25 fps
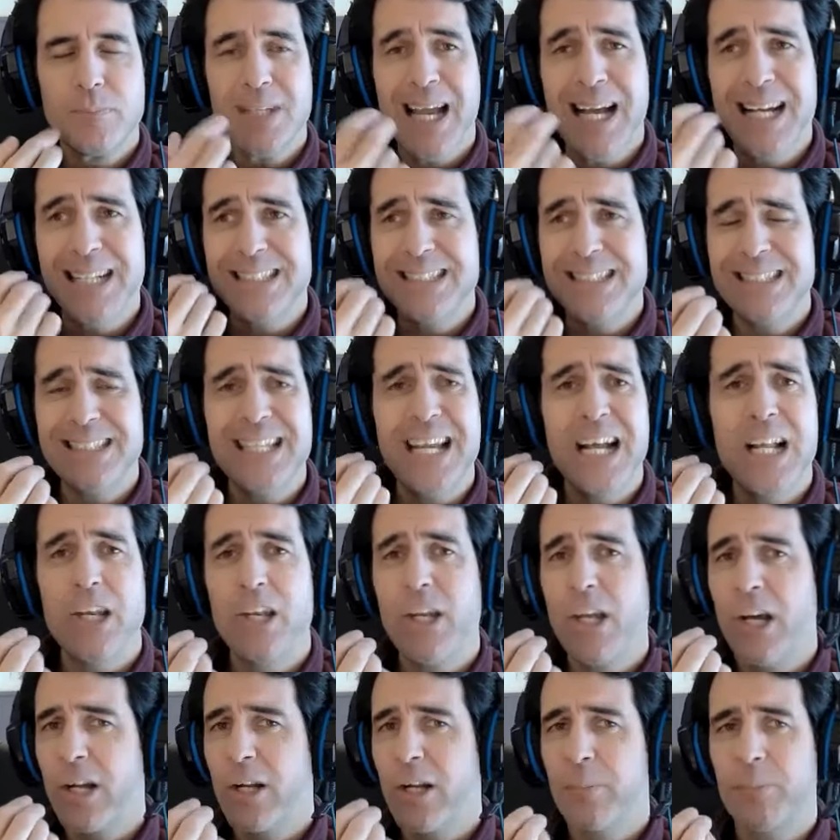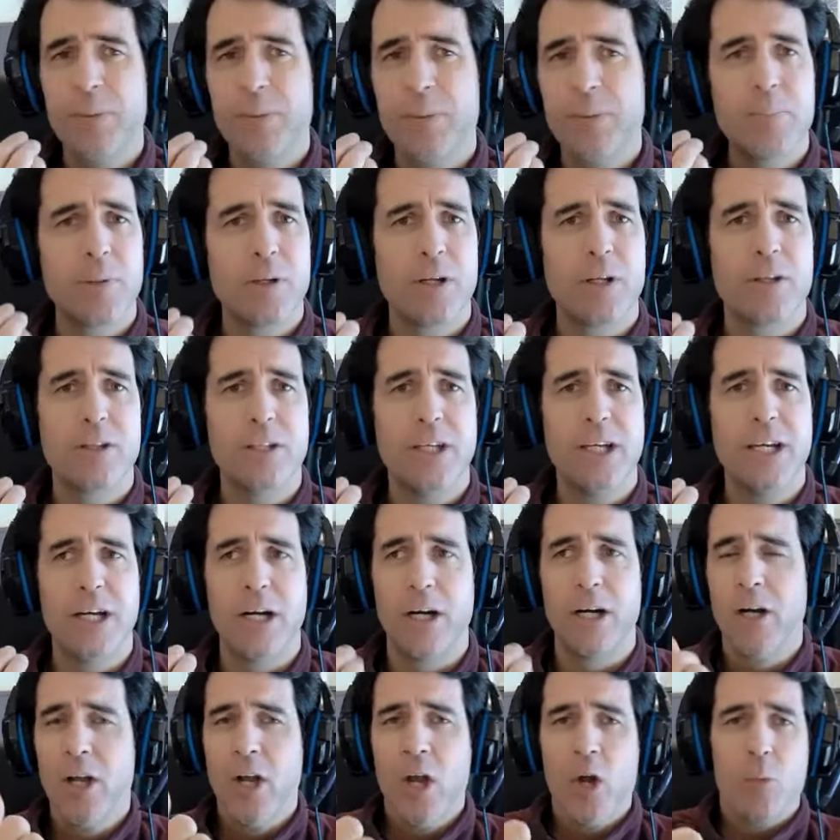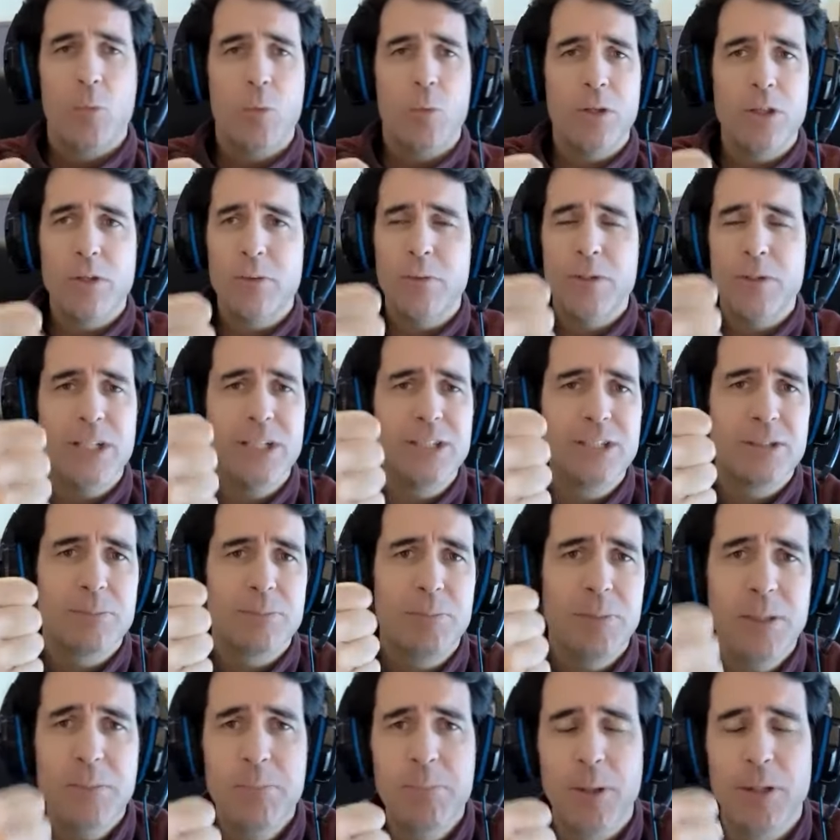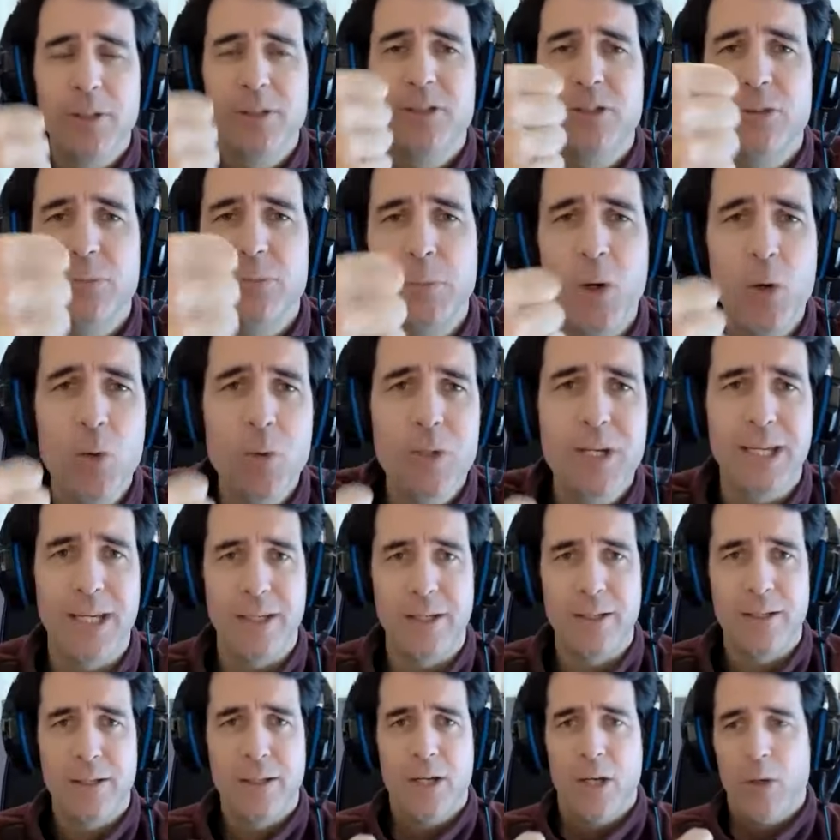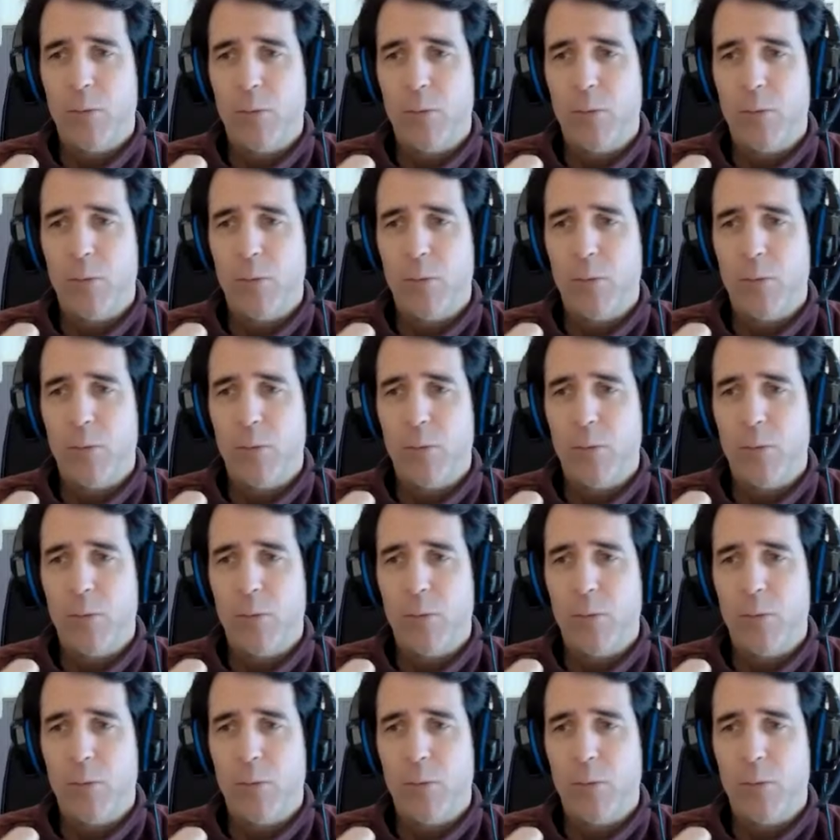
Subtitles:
I see a lot of people out there, whether it is people smoking,